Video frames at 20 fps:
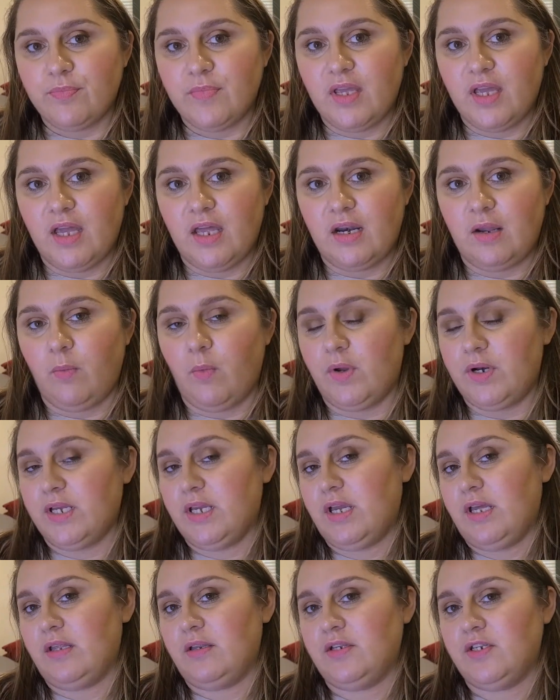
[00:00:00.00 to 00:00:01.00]
and I want to
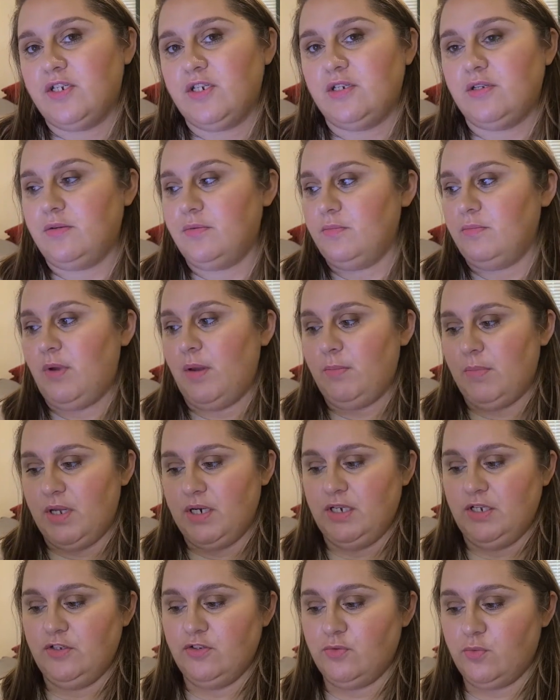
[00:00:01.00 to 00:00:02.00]
get my
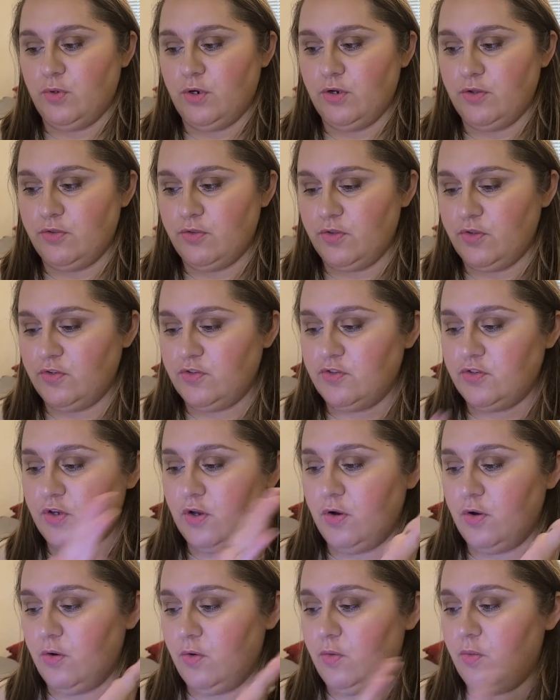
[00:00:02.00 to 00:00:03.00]
money's worth.
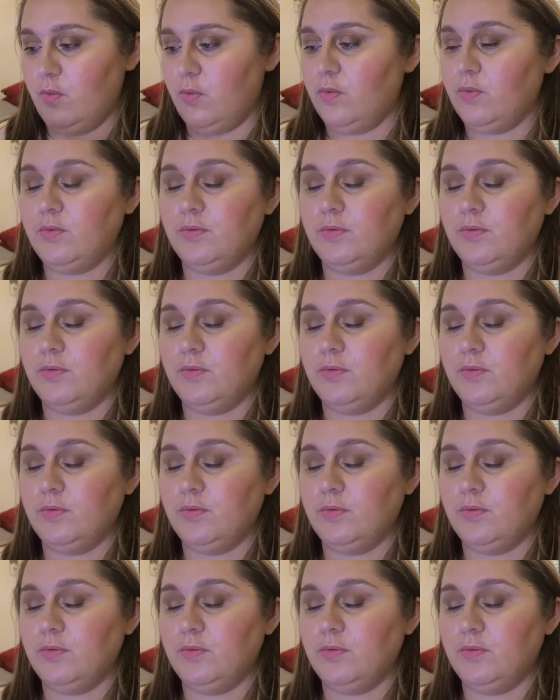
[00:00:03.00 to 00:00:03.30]
So